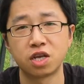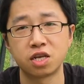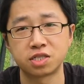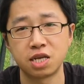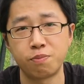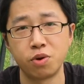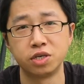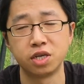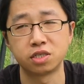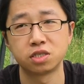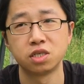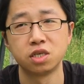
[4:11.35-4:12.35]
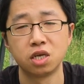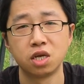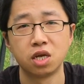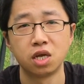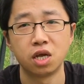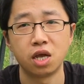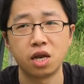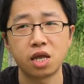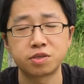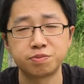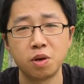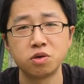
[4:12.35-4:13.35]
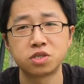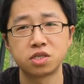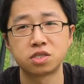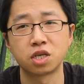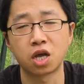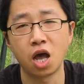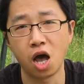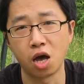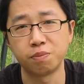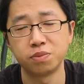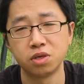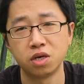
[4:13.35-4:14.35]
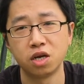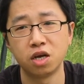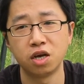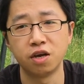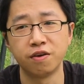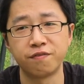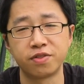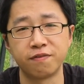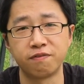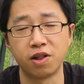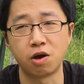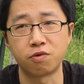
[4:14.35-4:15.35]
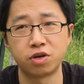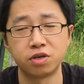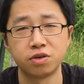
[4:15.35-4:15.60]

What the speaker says: are separated and exposes the cob of the flower.